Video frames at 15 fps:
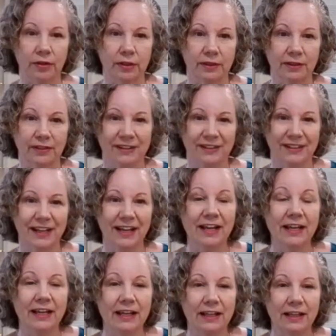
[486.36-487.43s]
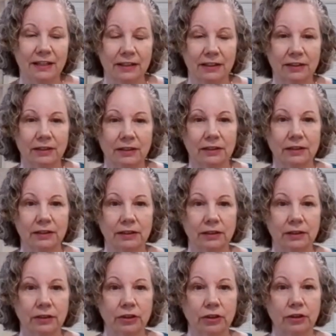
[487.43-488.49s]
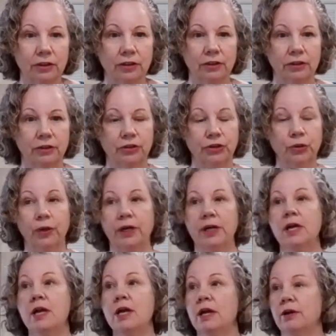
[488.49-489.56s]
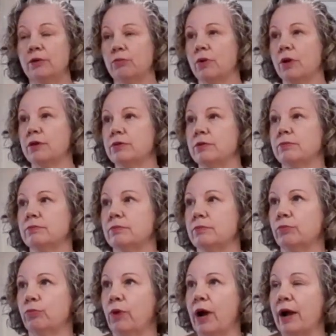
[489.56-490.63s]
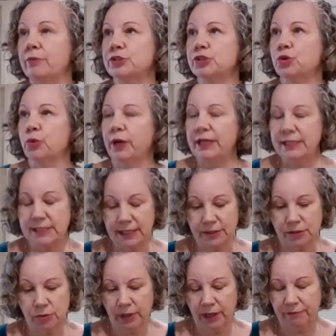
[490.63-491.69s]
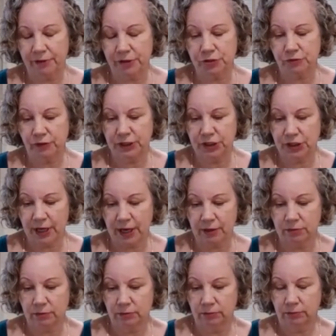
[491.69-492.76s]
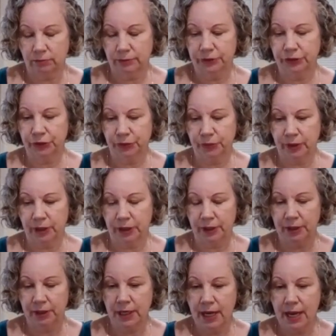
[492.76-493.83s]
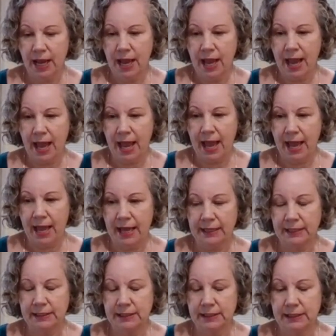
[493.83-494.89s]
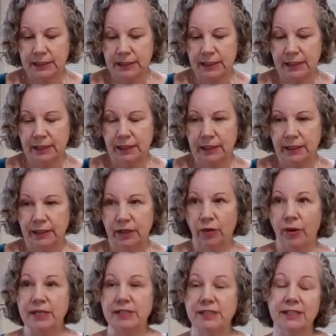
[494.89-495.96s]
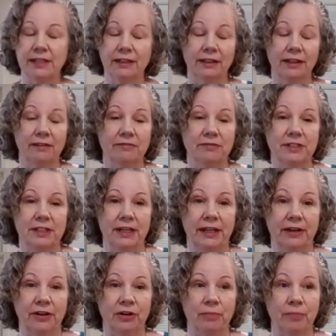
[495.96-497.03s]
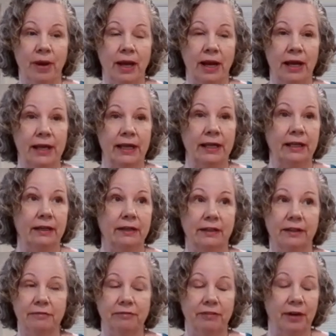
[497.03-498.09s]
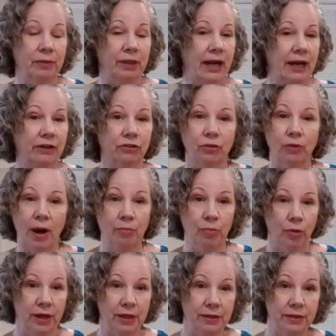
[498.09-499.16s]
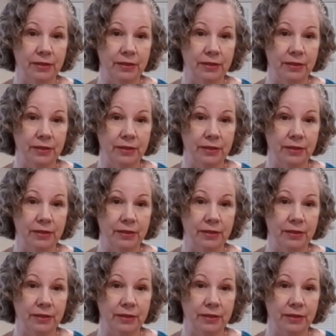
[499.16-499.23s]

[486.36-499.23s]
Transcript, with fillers: continuing to have a relationship with her? Sure. I was twenty-six when I first reached out to her, and you know, I still lived near my the family I grew up with,